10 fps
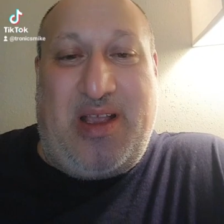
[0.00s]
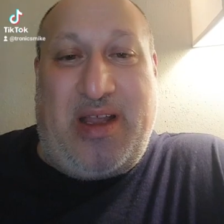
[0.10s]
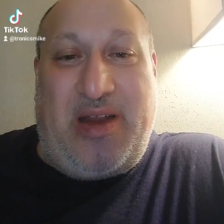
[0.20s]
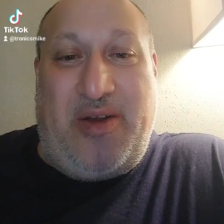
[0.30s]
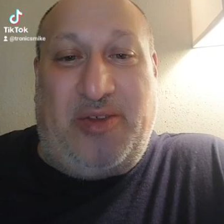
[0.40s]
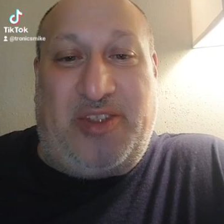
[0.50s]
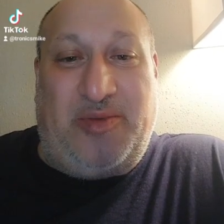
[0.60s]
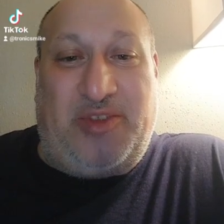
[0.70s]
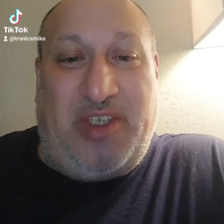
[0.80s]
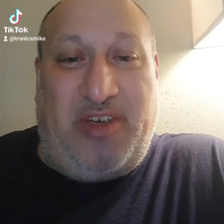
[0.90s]
I know
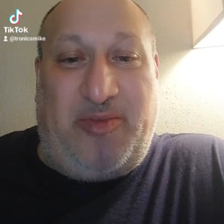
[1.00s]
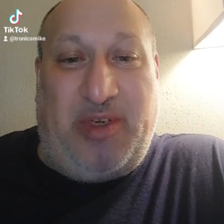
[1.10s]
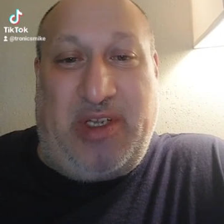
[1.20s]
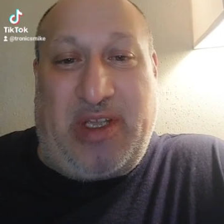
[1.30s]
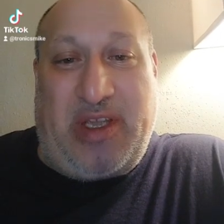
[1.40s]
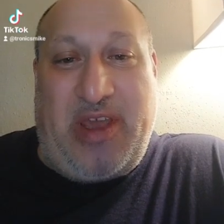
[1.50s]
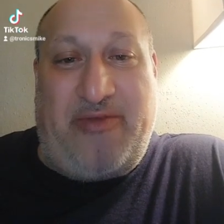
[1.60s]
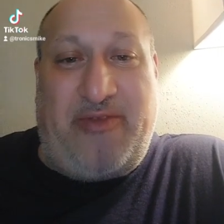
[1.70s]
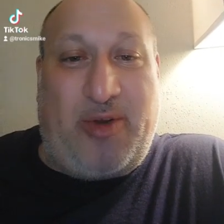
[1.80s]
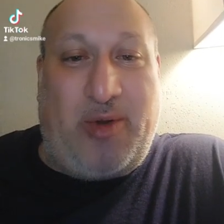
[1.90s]
some stuff but I
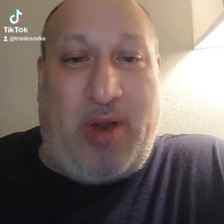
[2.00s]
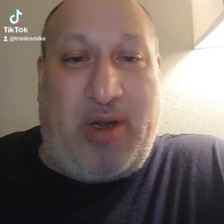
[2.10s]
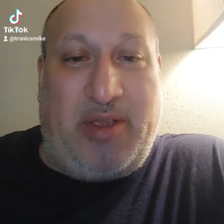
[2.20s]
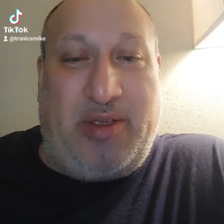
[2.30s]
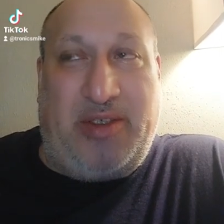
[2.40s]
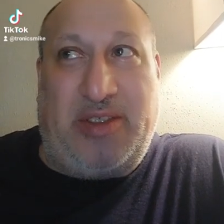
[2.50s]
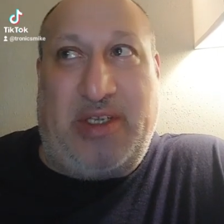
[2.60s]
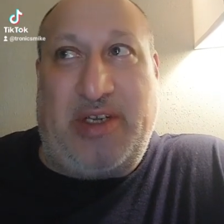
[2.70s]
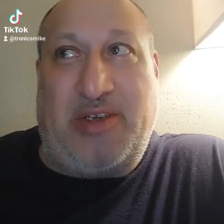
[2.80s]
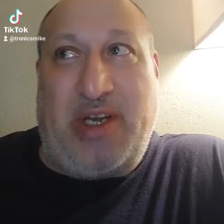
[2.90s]
can't figure out others,
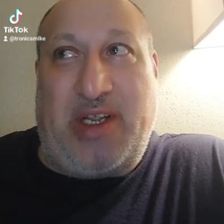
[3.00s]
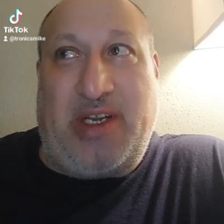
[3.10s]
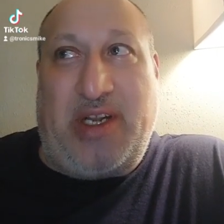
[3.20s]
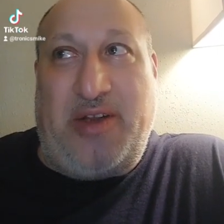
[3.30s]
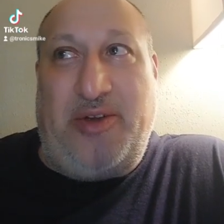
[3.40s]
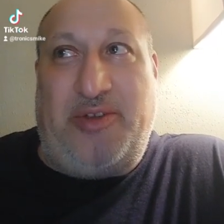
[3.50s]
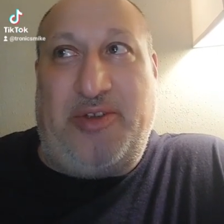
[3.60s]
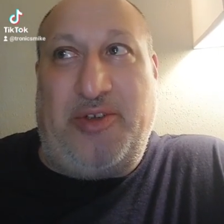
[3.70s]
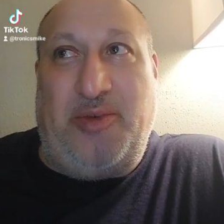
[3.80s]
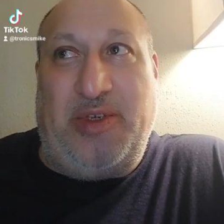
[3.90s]
and I try to get on
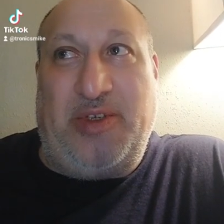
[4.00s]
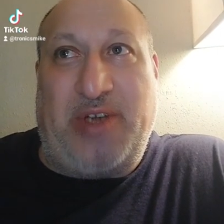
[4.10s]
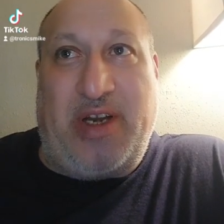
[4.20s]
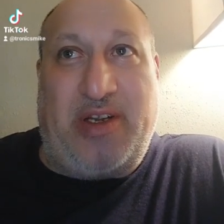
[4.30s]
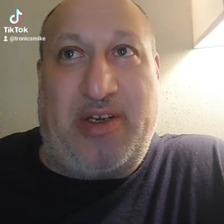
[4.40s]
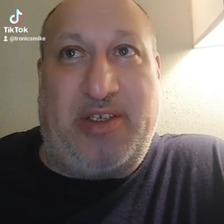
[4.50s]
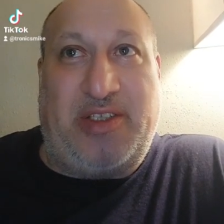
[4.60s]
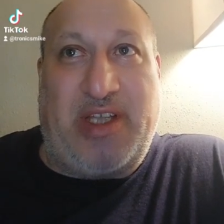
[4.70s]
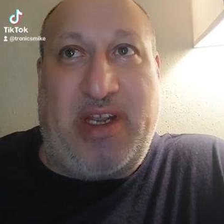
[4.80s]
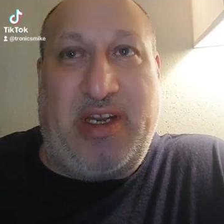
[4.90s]
YouTube and try to
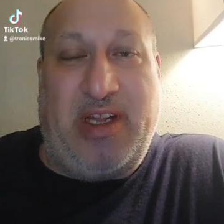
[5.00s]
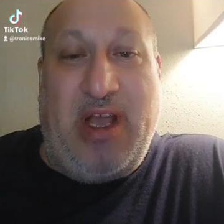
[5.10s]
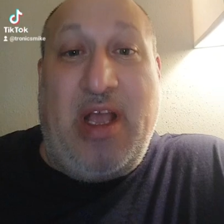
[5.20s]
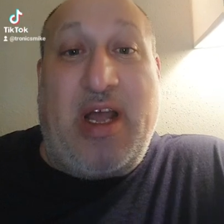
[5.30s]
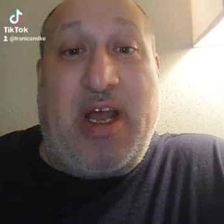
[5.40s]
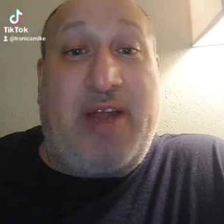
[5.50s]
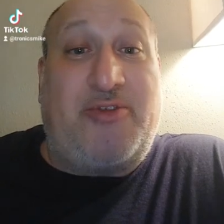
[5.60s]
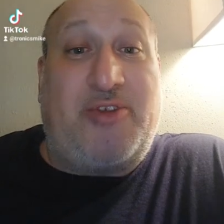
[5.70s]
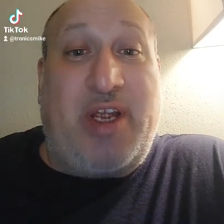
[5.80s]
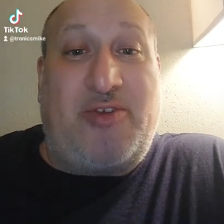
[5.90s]
understand it.
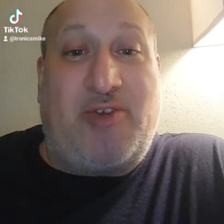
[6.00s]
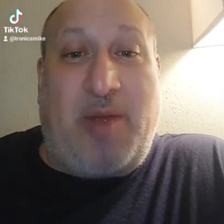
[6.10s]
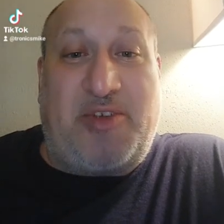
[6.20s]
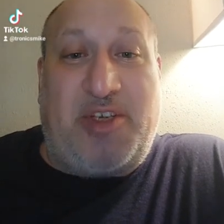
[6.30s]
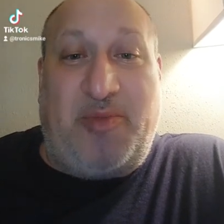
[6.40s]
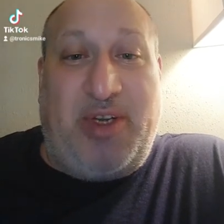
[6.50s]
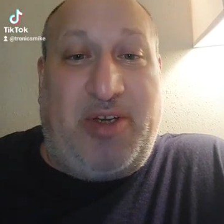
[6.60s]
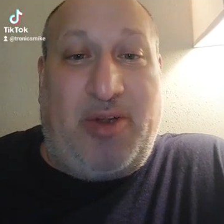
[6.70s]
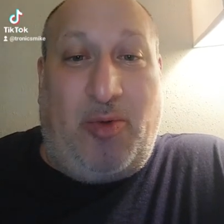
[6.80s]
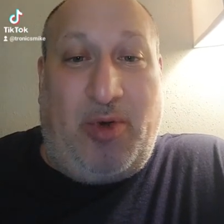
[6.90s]
I've tried drop shipping,
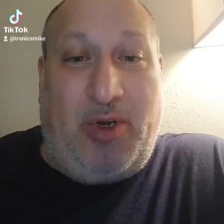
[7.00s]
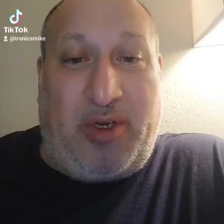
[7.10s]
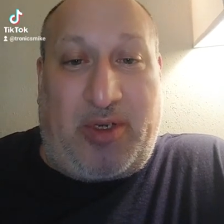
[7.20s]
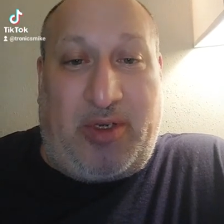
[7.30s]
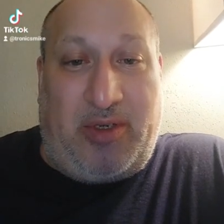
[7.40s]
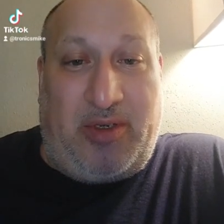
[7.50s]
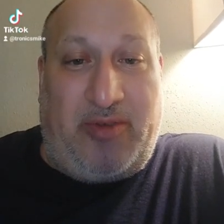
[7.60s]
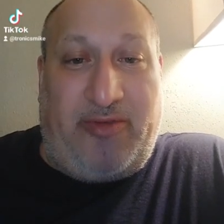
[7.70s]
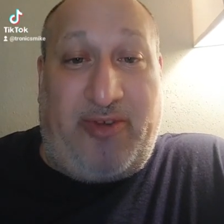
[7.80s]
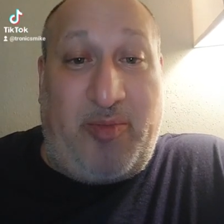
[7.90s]
it don't work
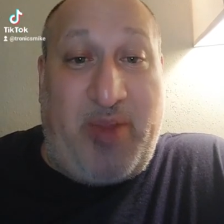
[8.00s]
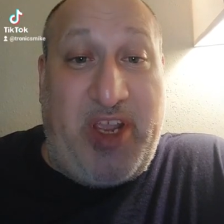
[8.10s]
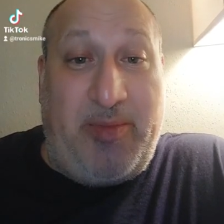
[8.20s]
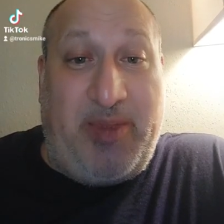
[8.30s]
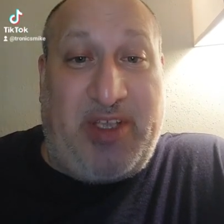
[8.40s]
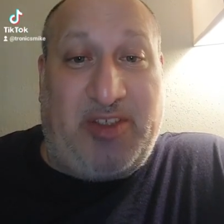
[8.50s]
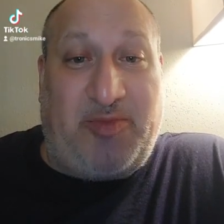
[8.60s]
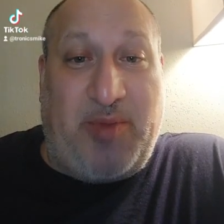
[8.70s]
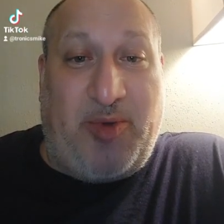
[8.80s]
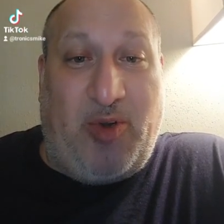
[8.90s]
for me because
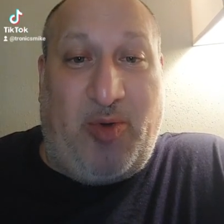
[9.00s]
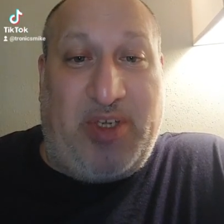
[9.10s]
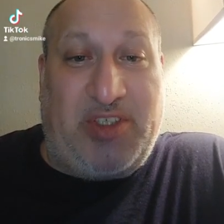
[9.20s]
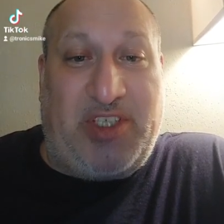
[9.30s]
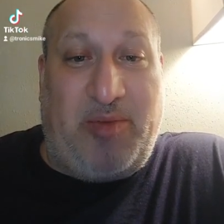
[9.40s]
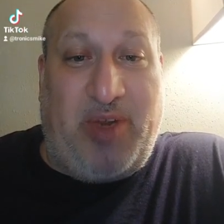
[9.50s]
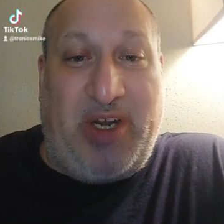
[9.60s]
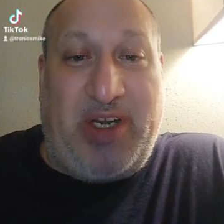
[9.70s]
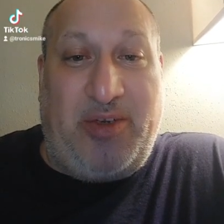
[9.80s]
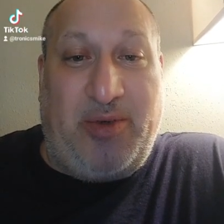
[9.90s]
people don't want to send
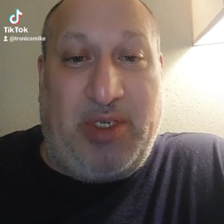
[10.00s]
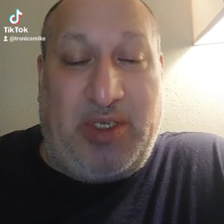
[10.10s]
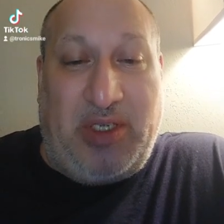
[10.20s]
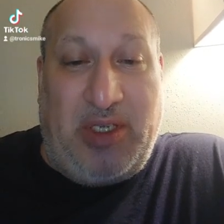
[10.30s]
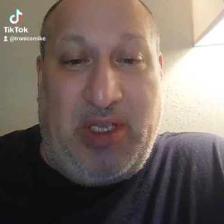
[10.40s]
money to a,